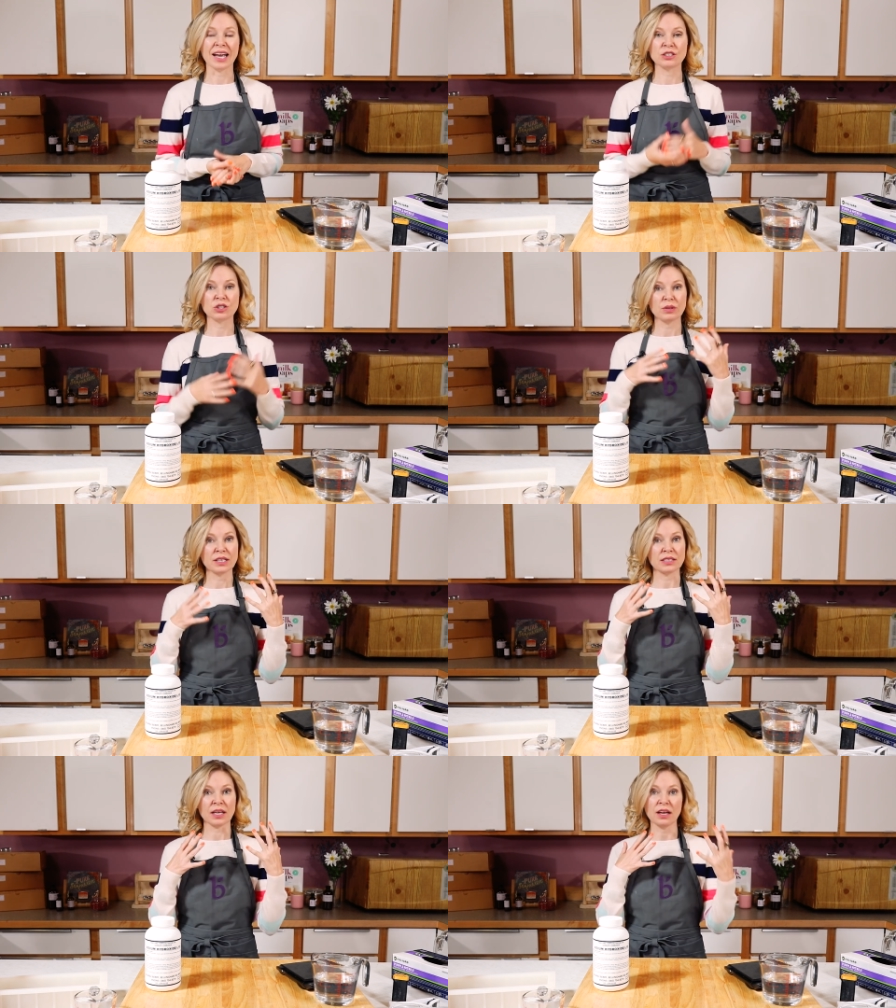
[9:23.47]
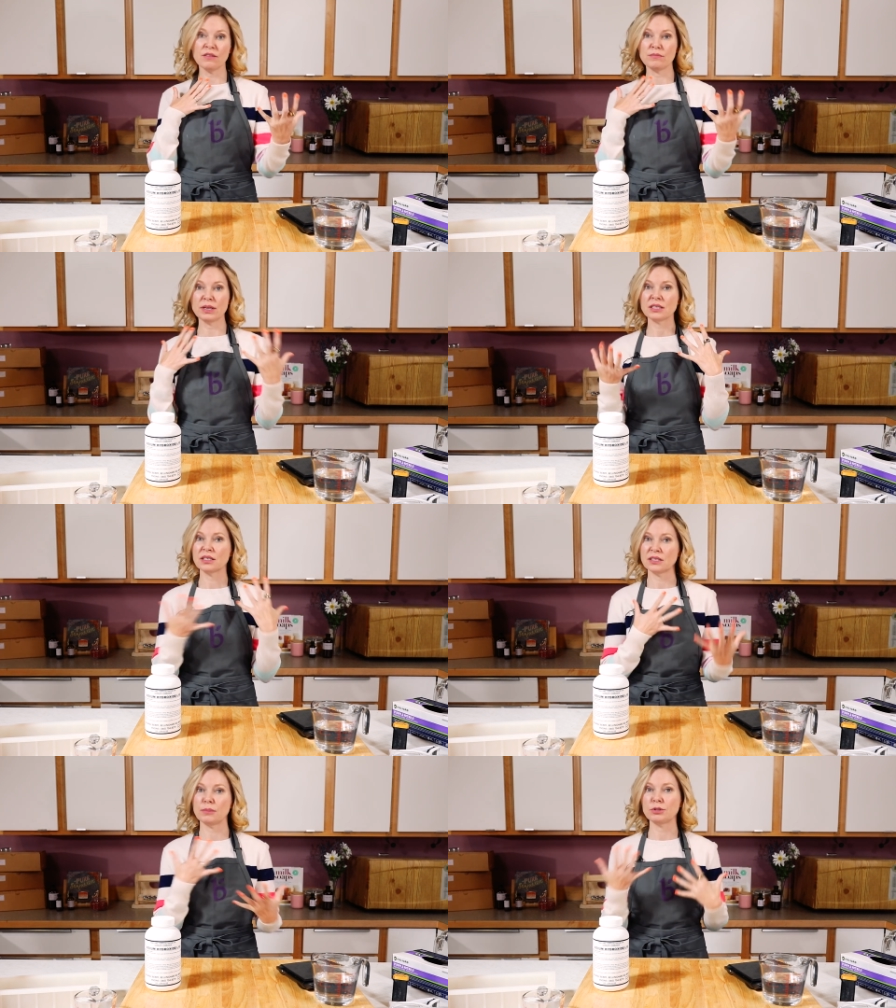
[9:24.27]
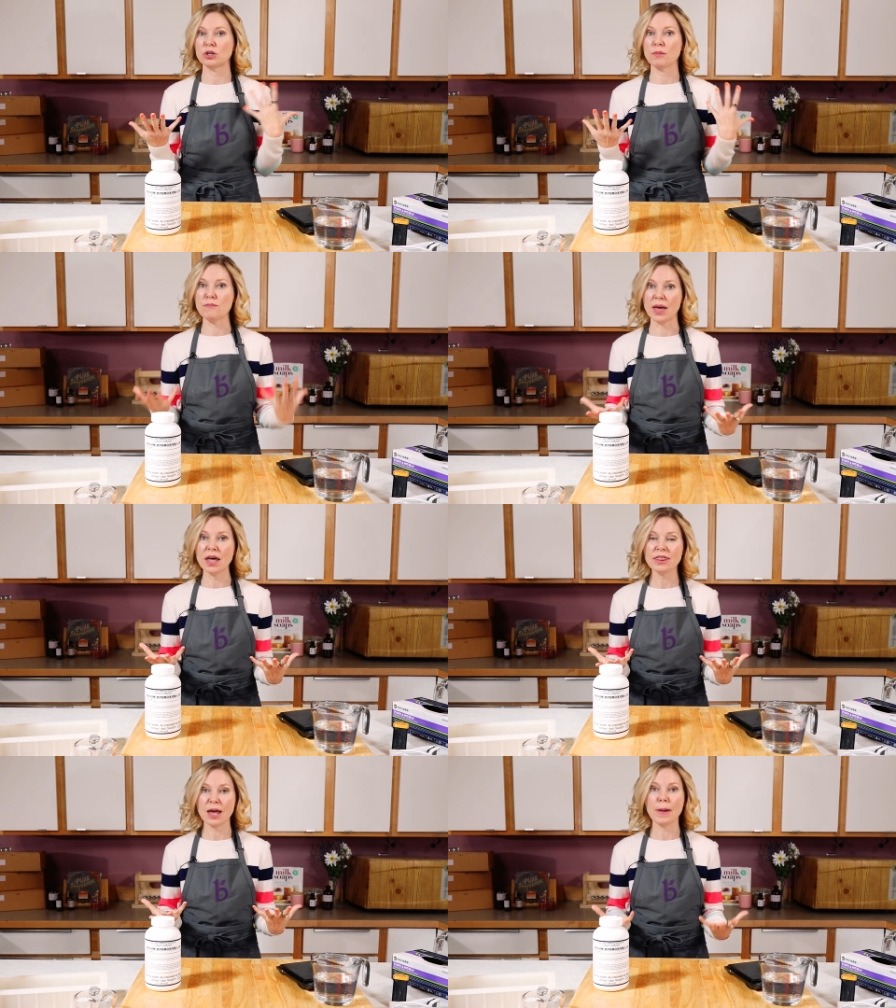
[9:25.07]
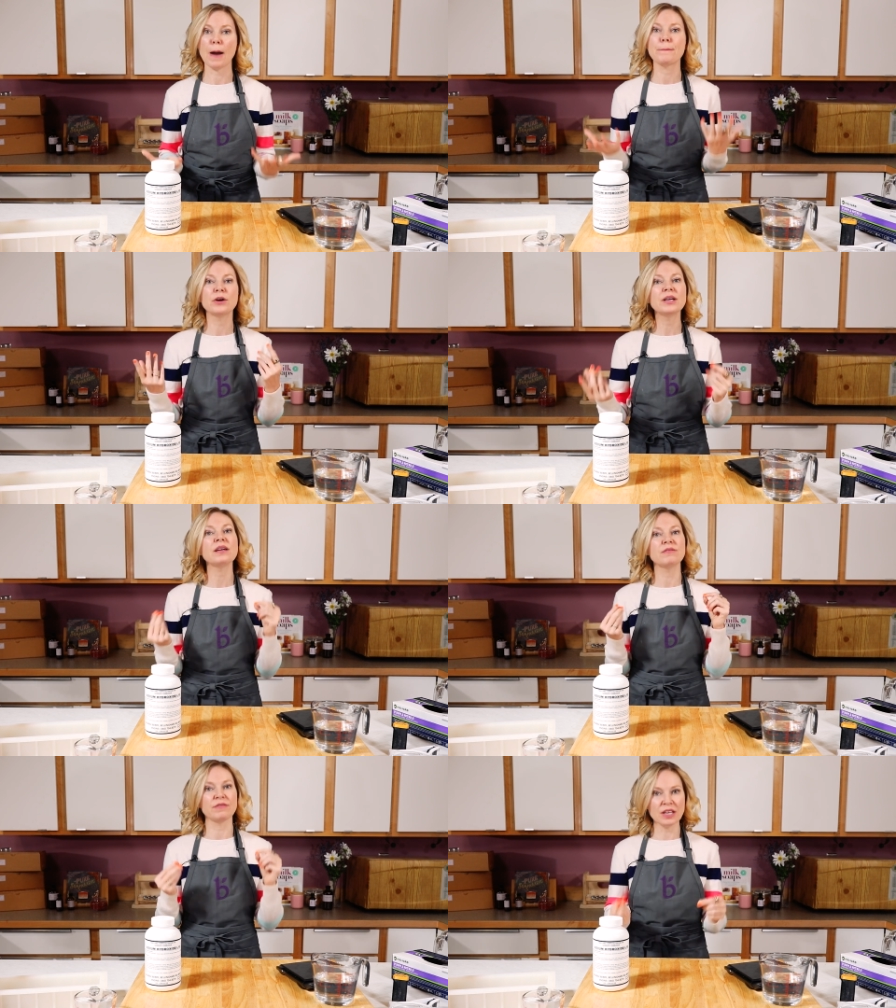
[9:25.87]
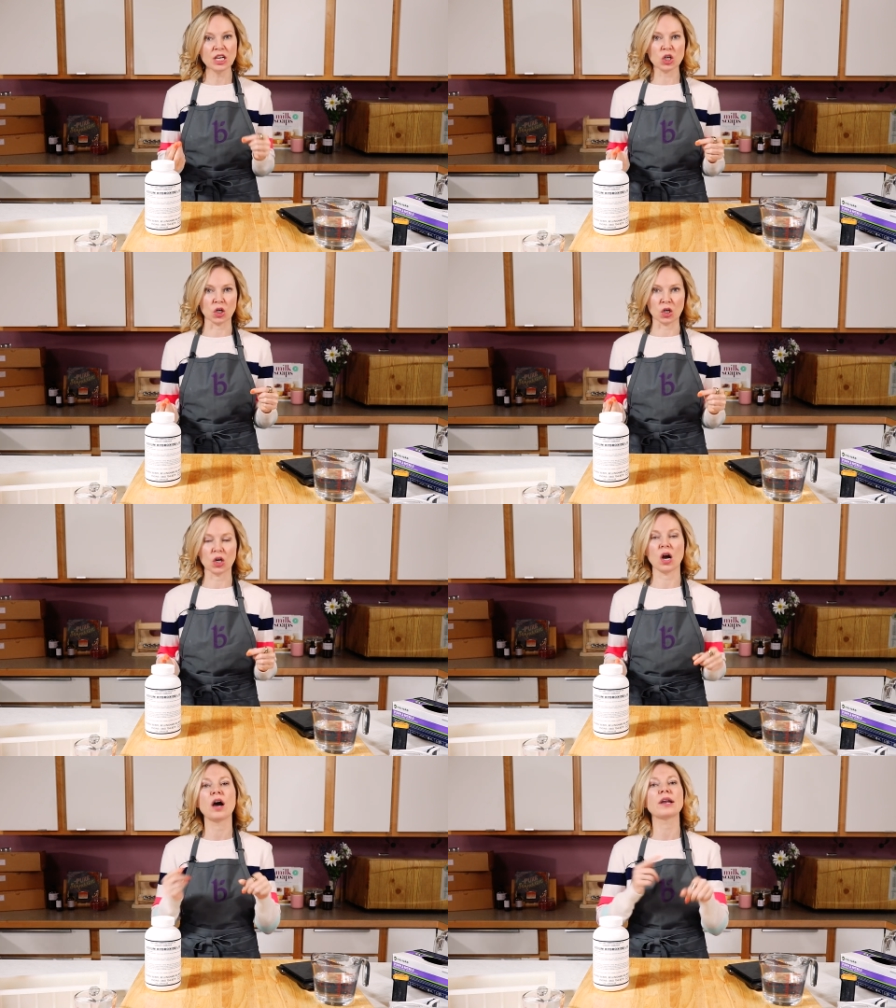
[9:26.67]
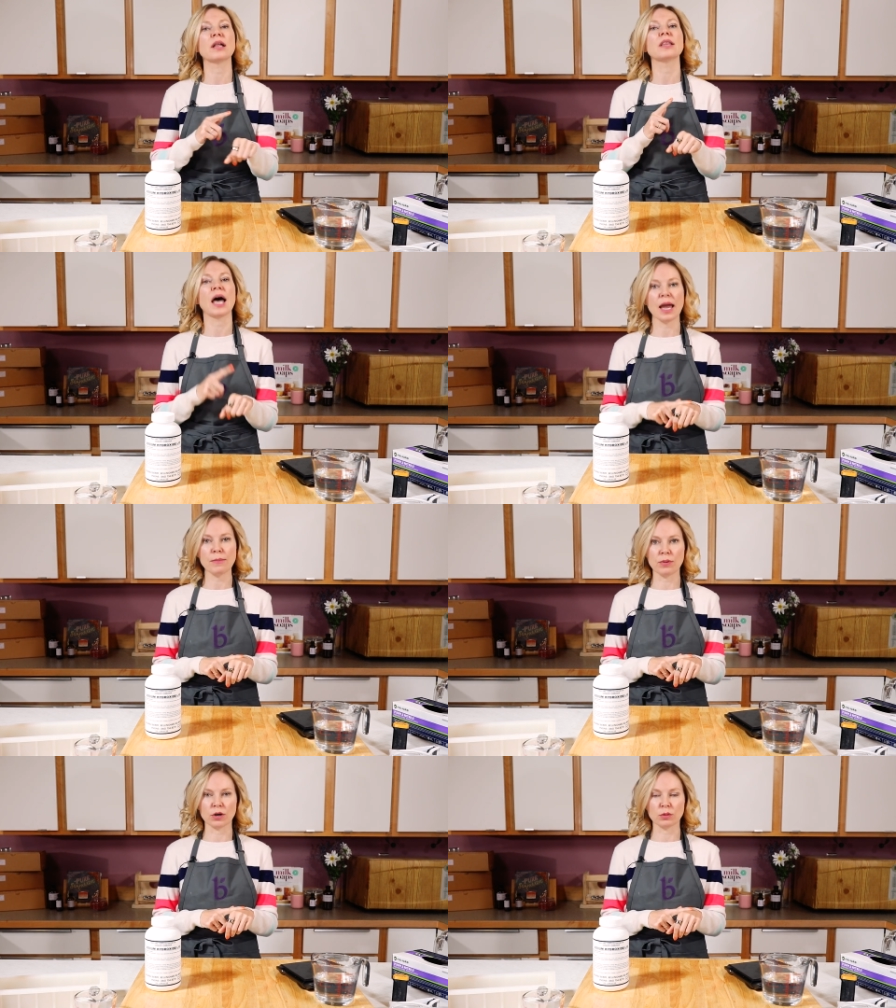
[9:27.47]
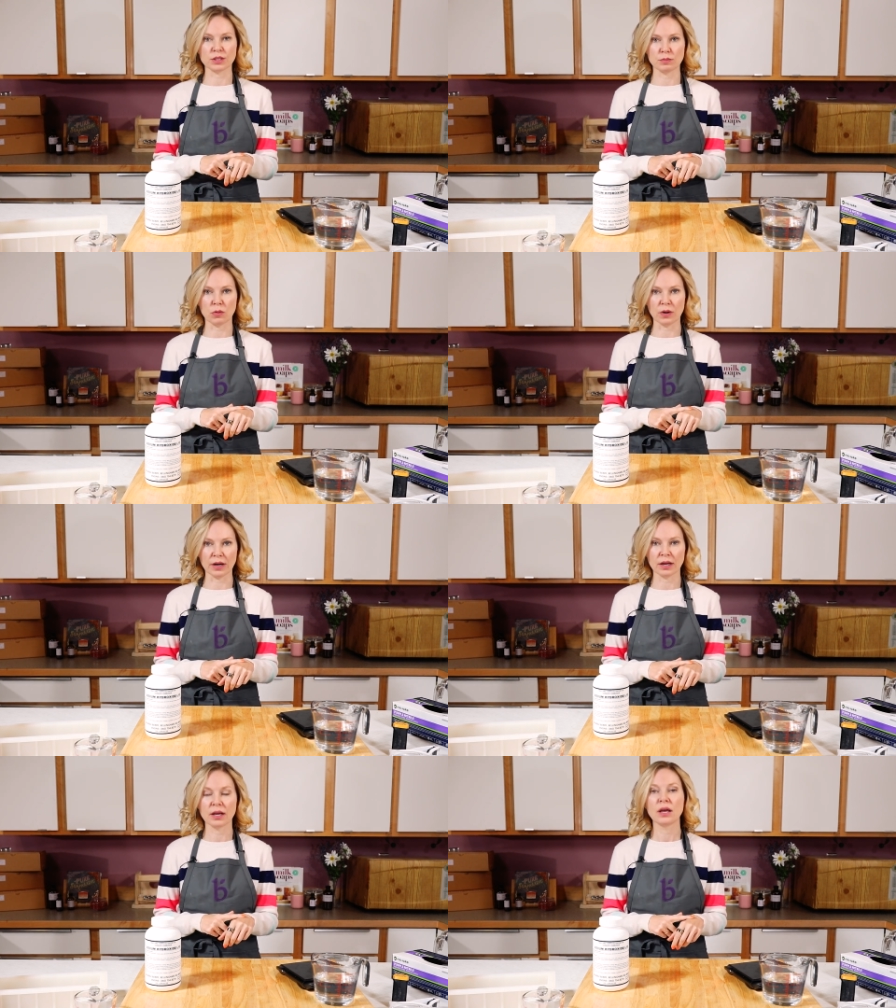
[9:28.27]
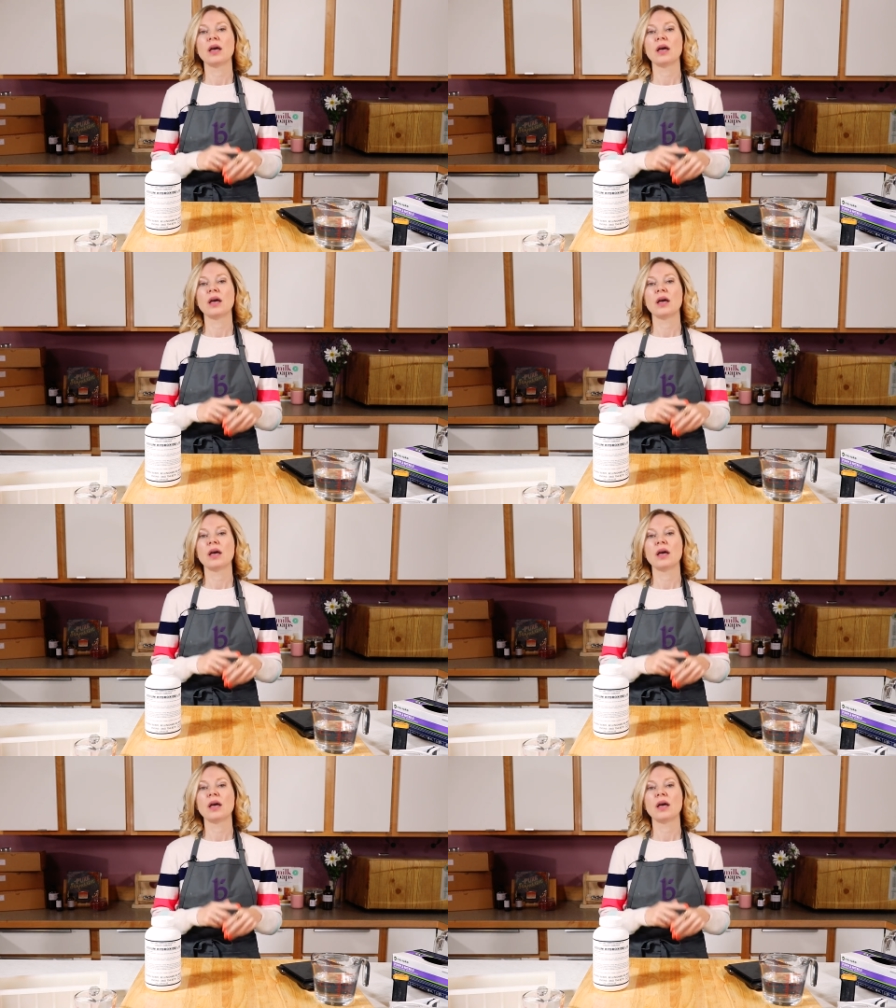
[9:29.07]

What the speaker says: And so this kind of misconception or myth about putting vinegar on a lye burn was born.